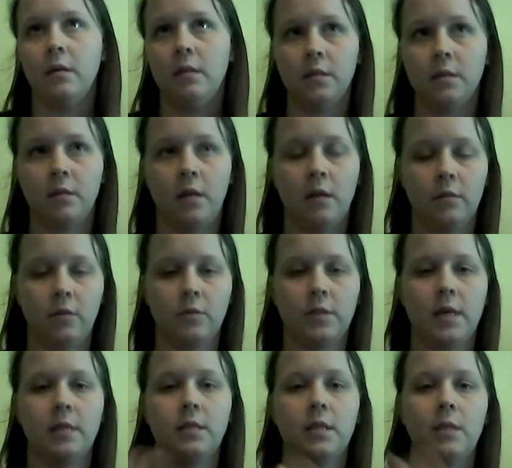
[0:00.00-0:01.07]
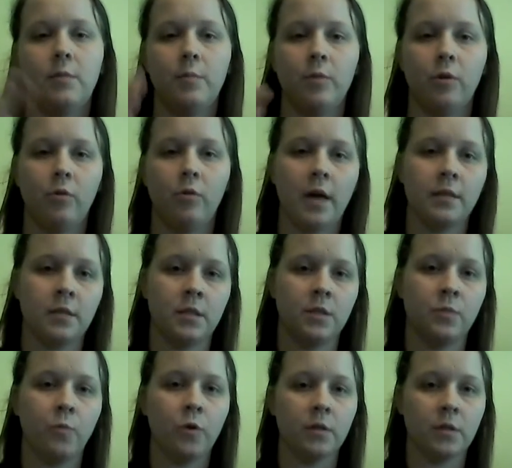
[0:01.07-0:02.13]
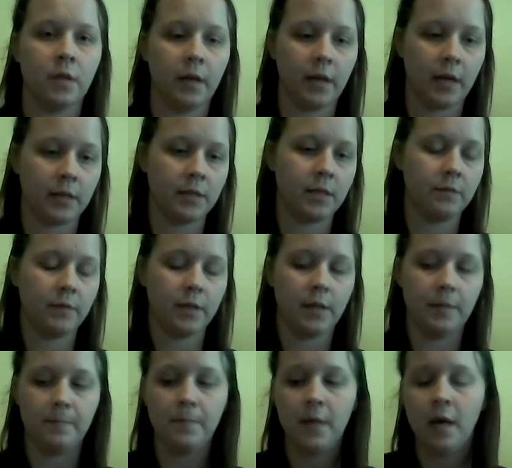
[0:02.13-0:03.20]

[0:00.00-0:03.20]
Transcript: things along those lines, and then we progress to sports-like activity.